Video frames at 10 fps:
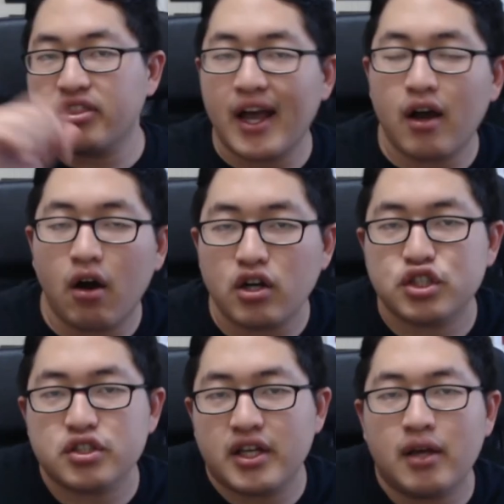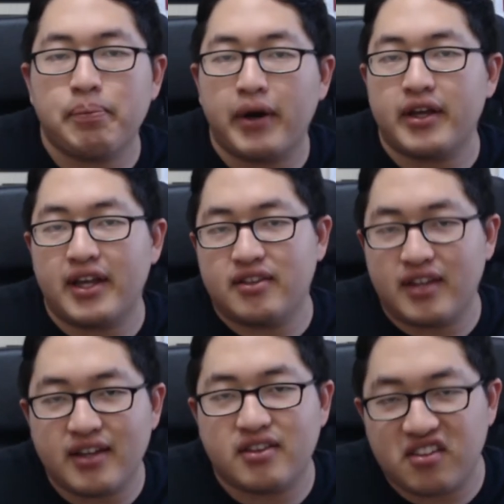that harshly, but he
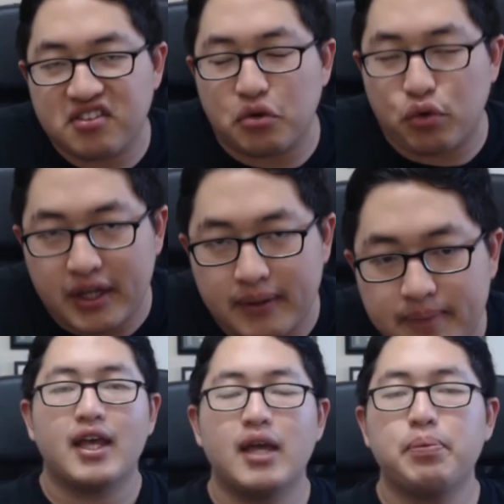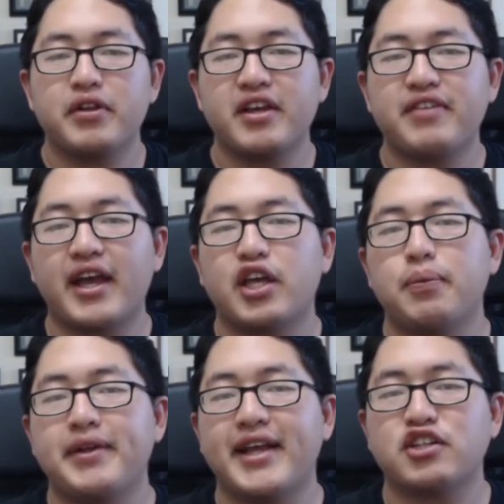did disagree. He believed that
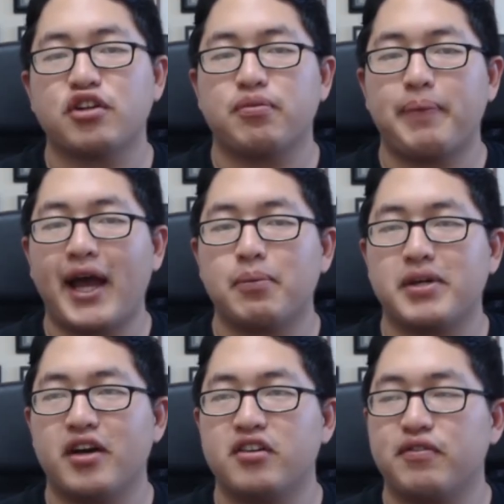human nature is bad because of